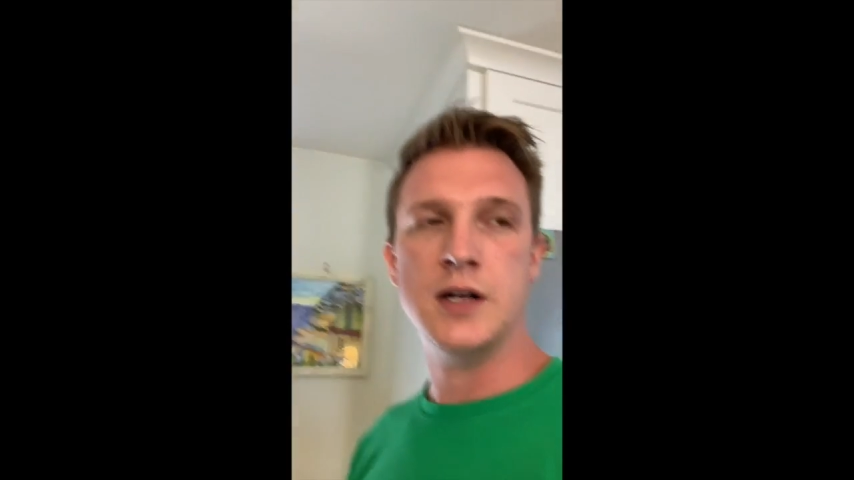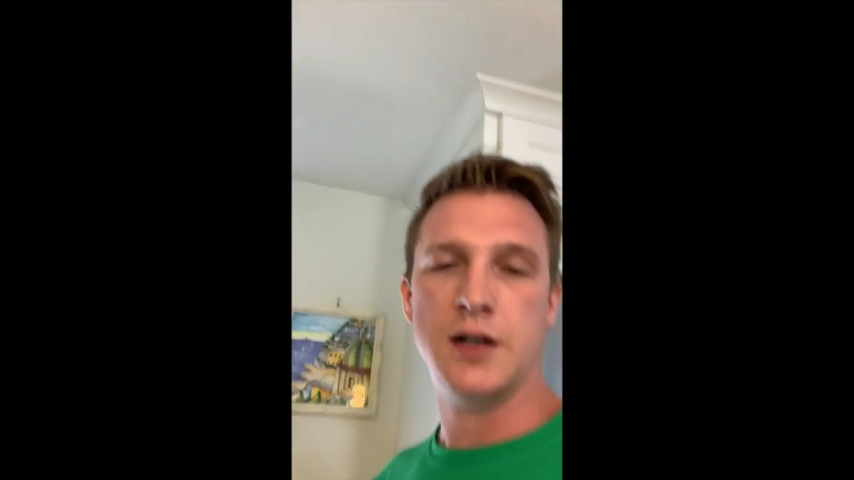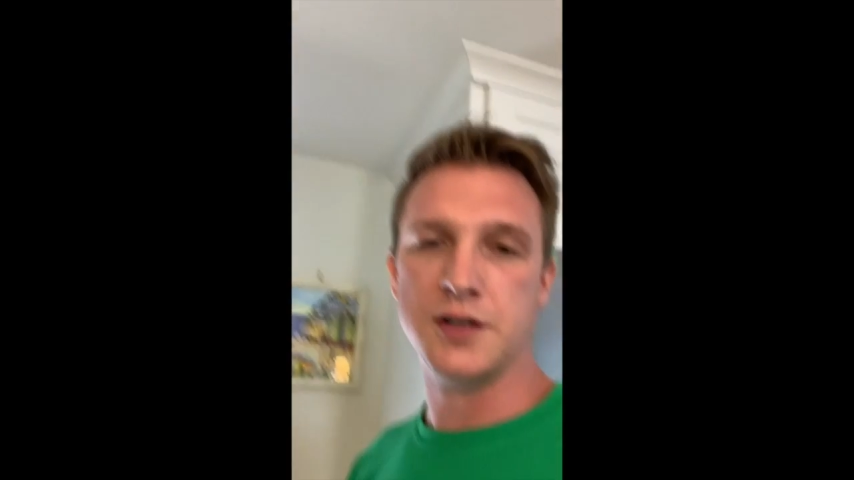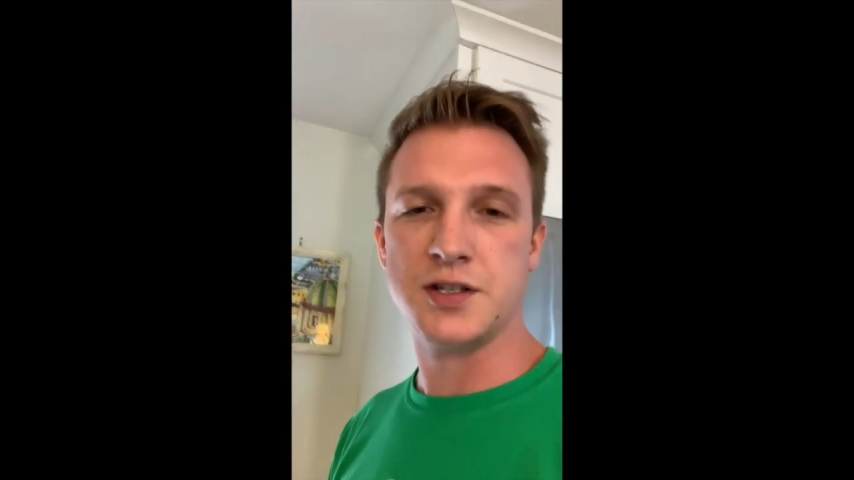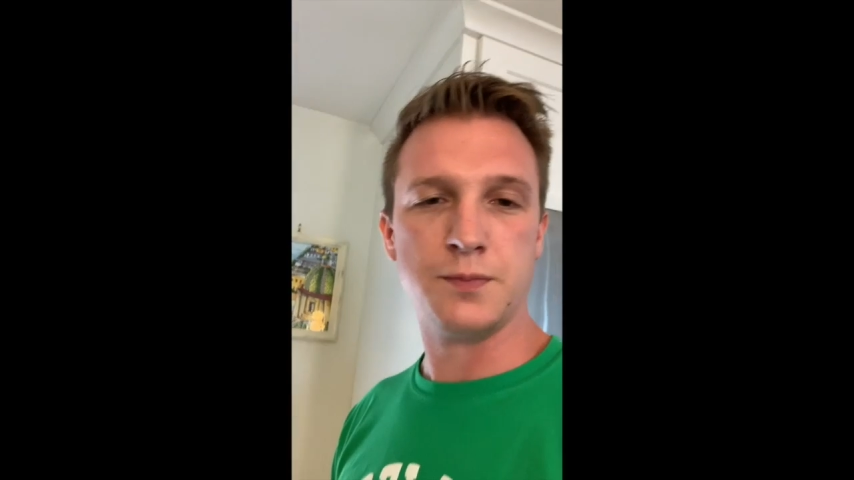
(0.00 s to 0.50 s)

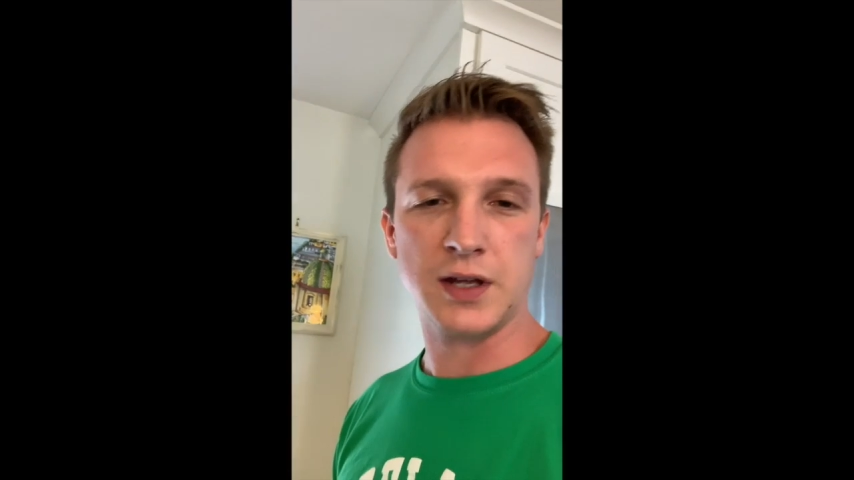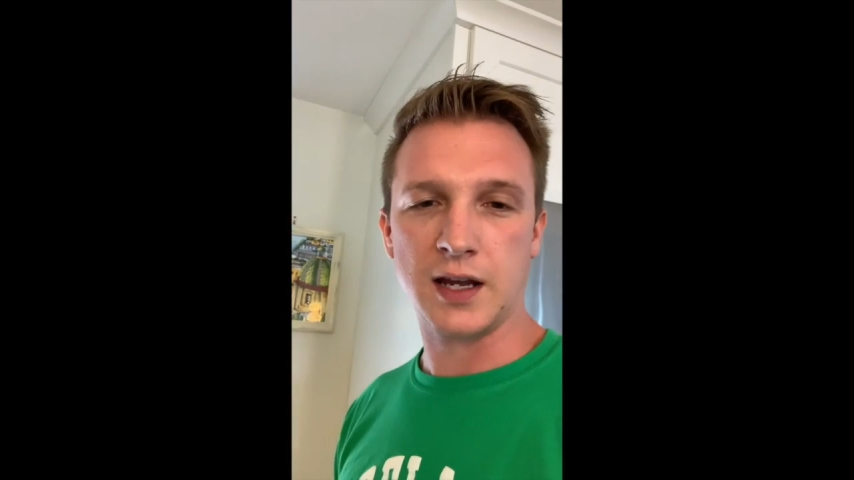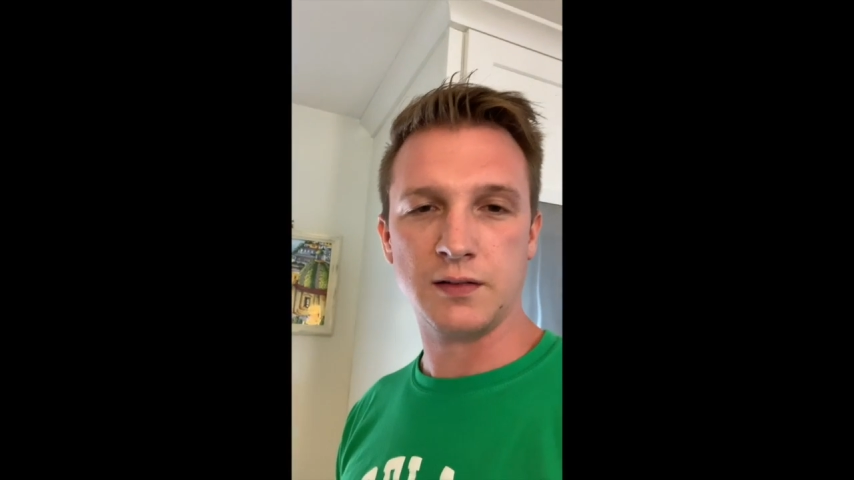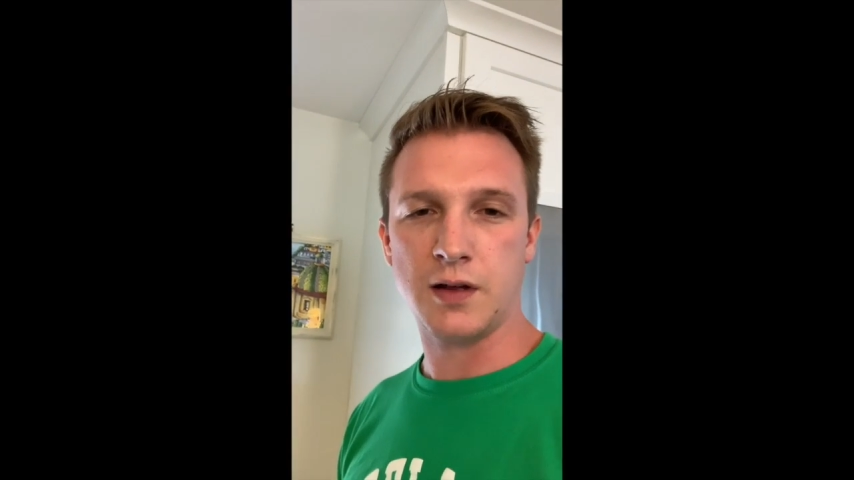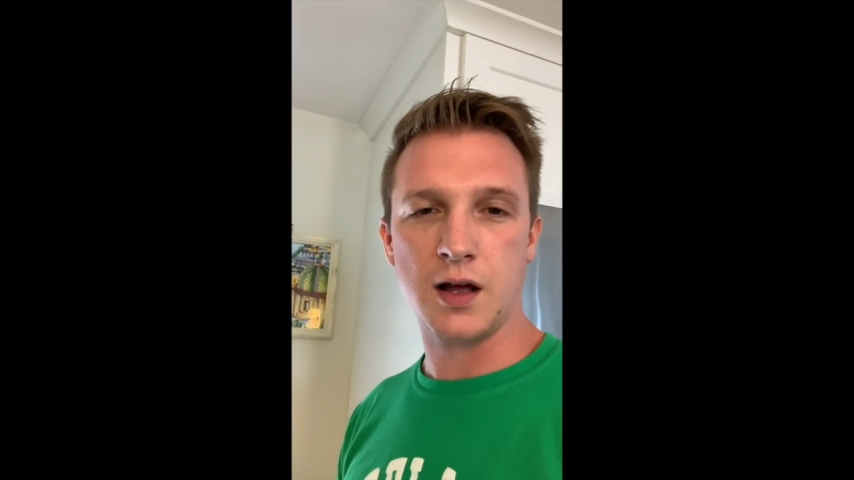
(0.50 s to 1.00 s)
or
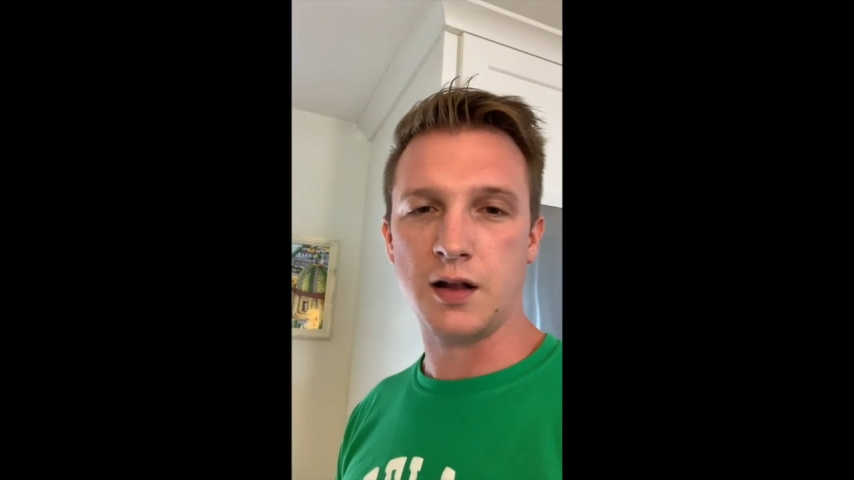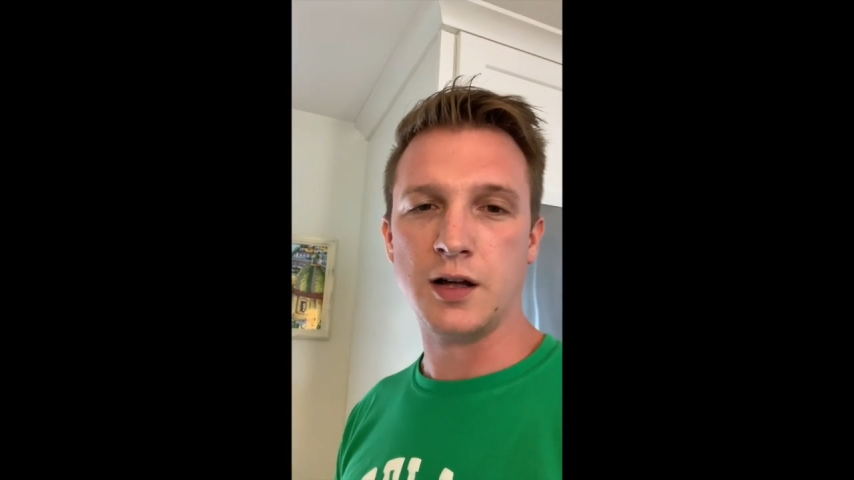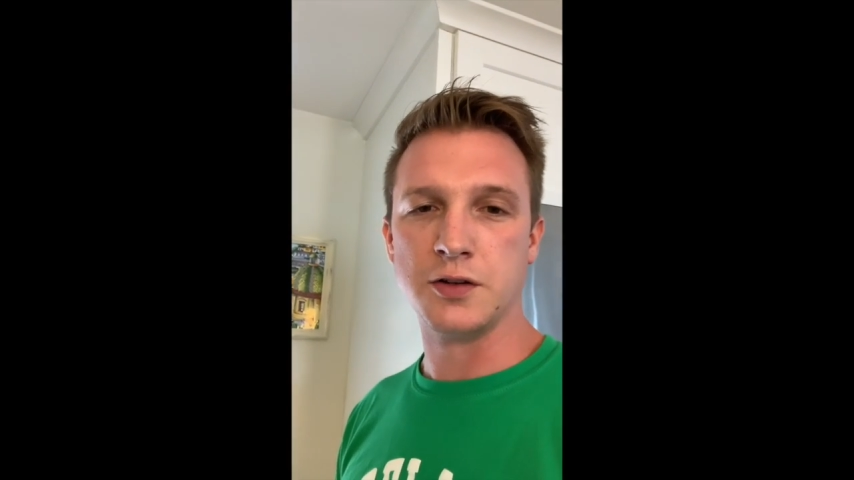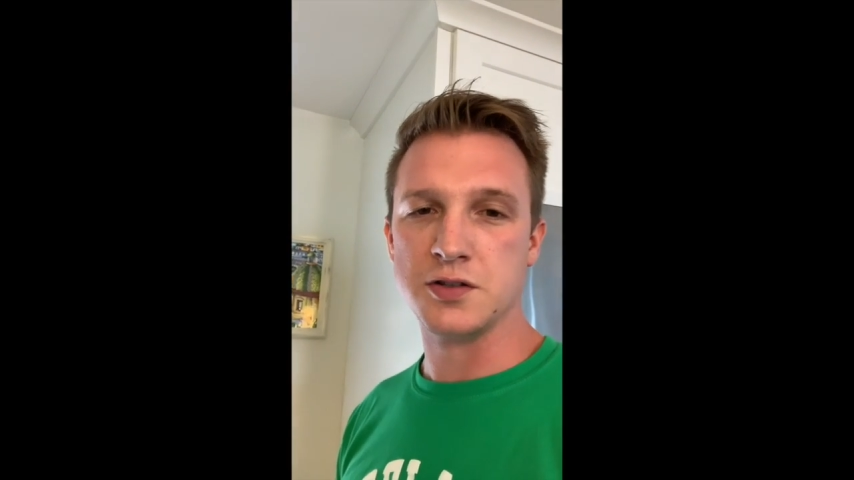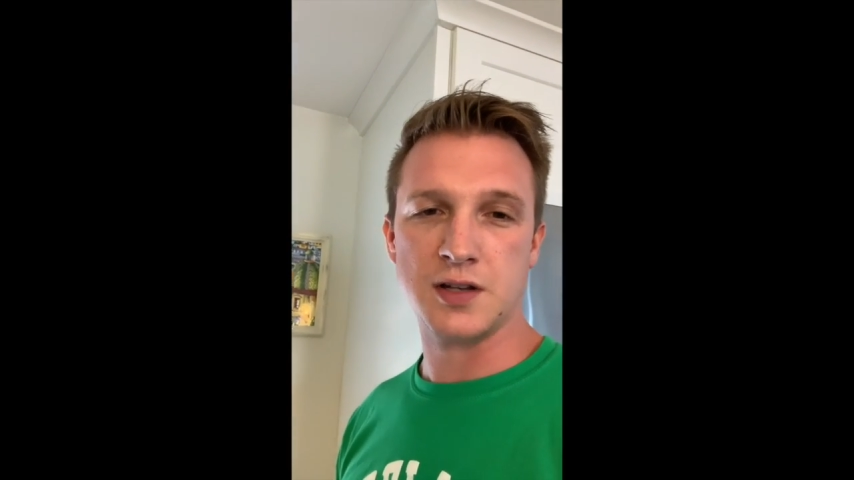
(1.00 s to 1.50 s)
something
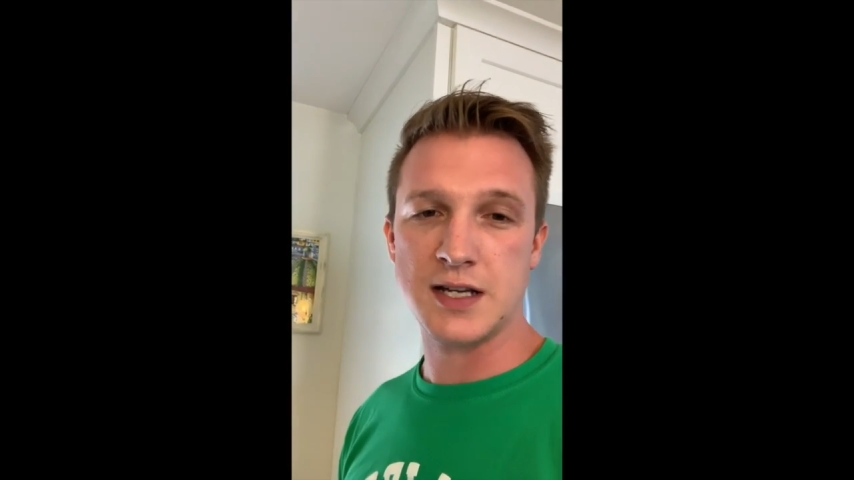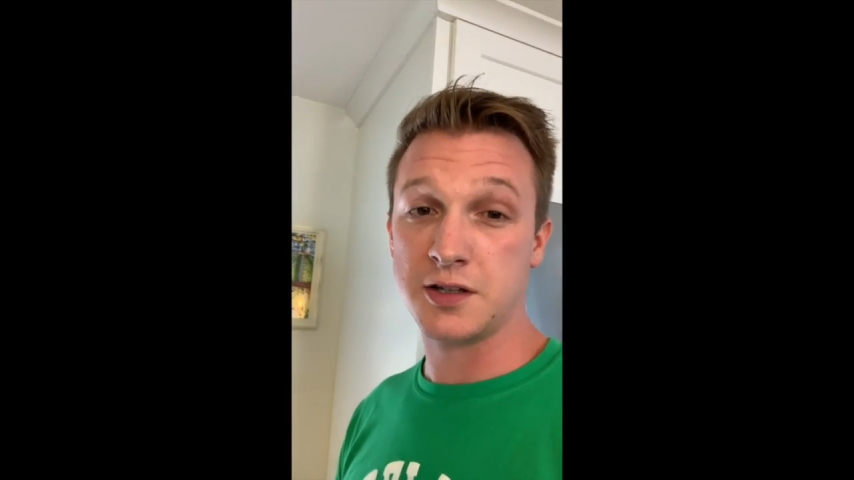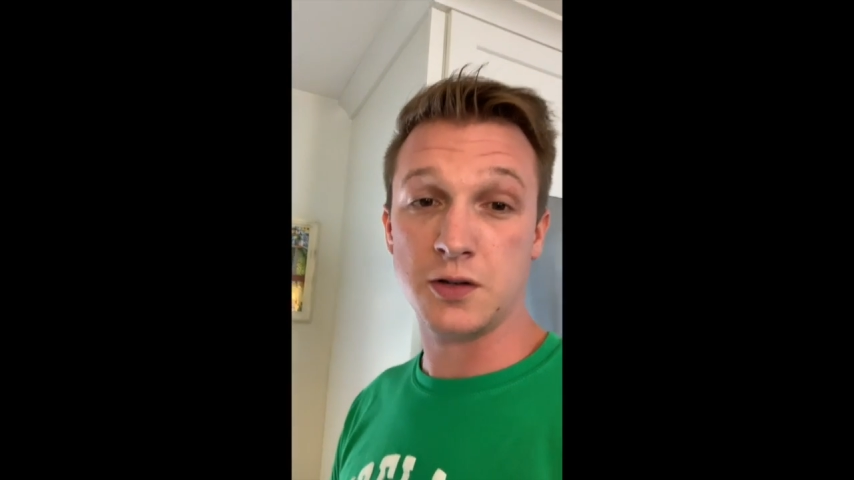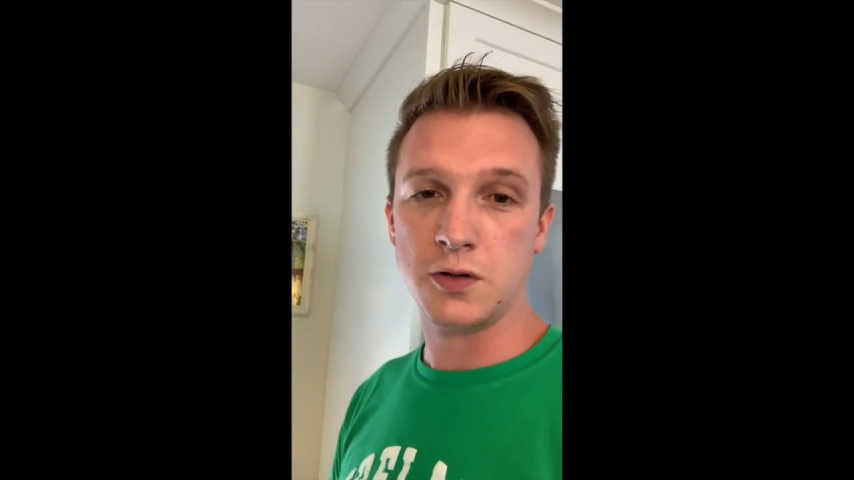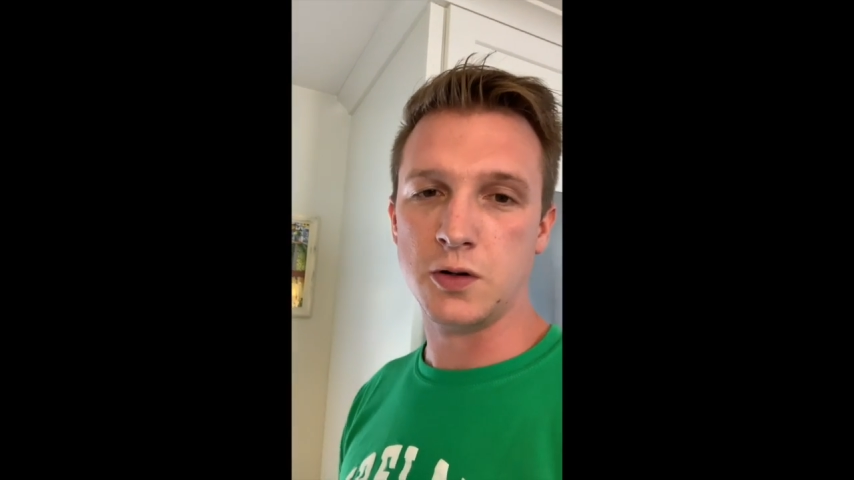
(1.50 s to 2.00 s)
along those lines,
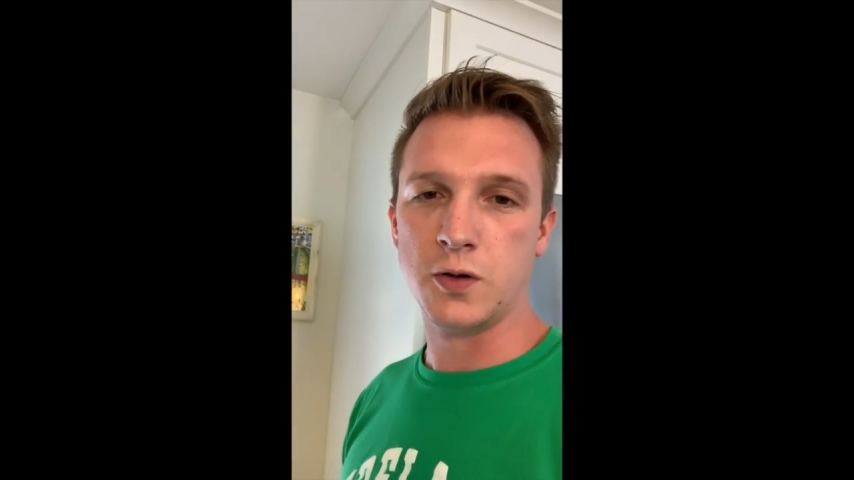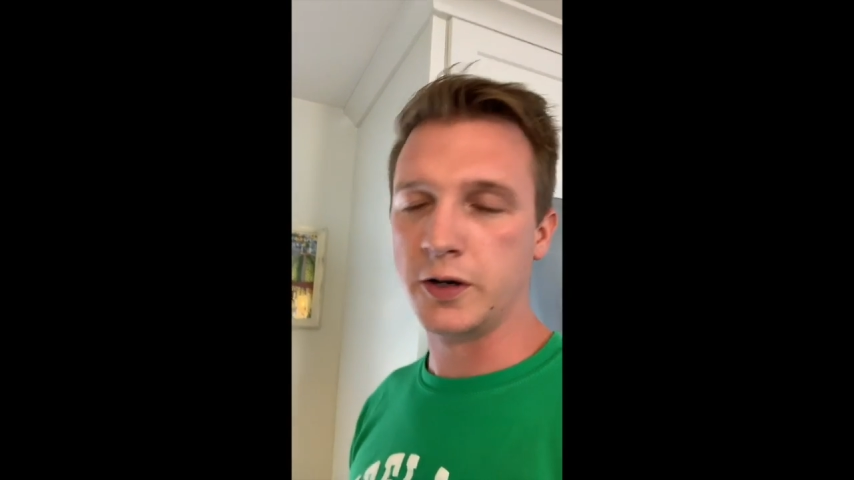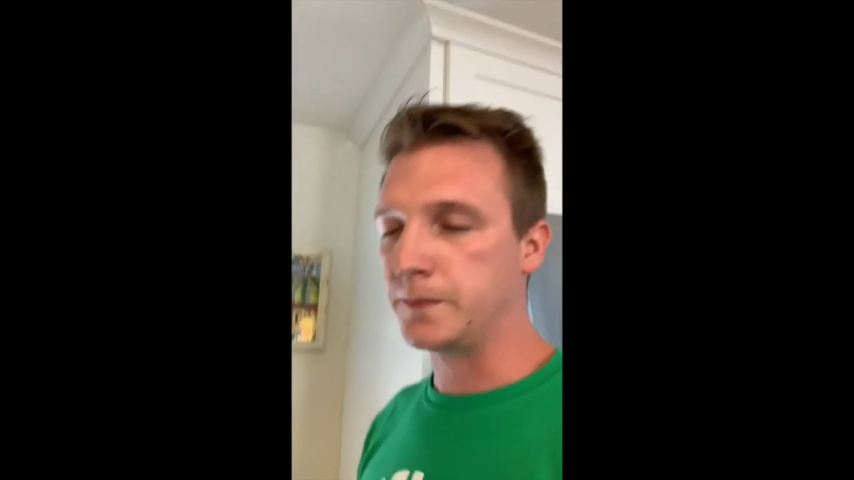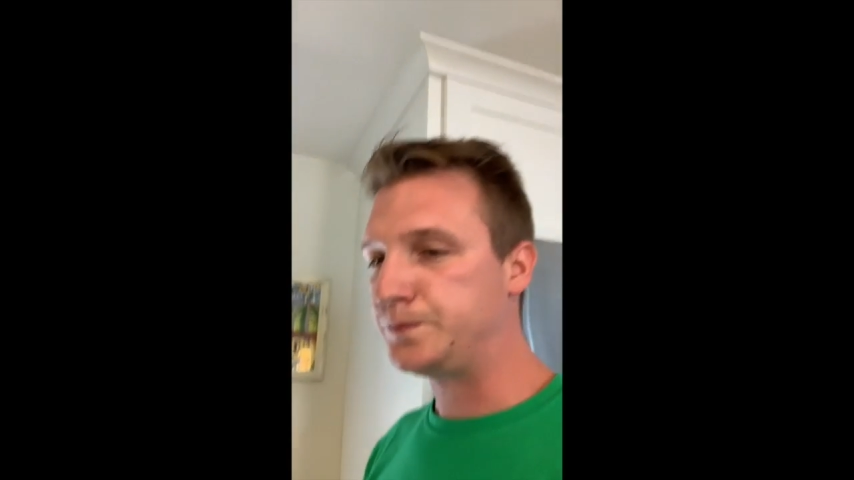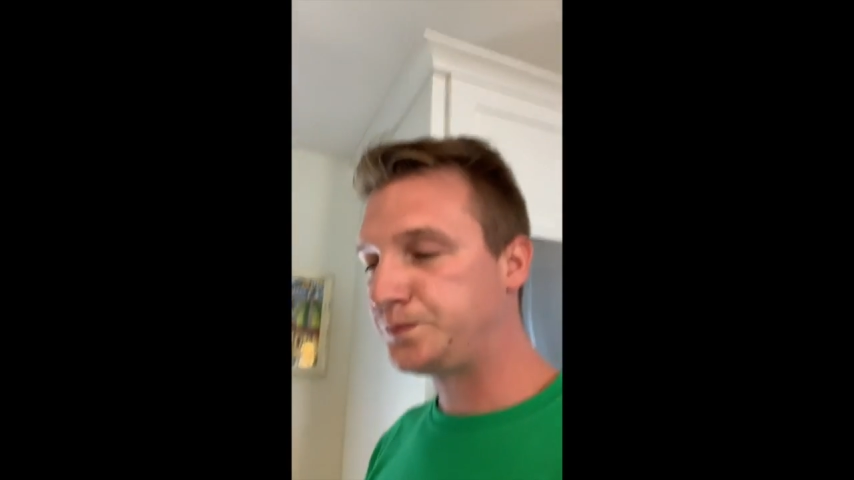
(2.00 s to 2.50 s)
canola oil.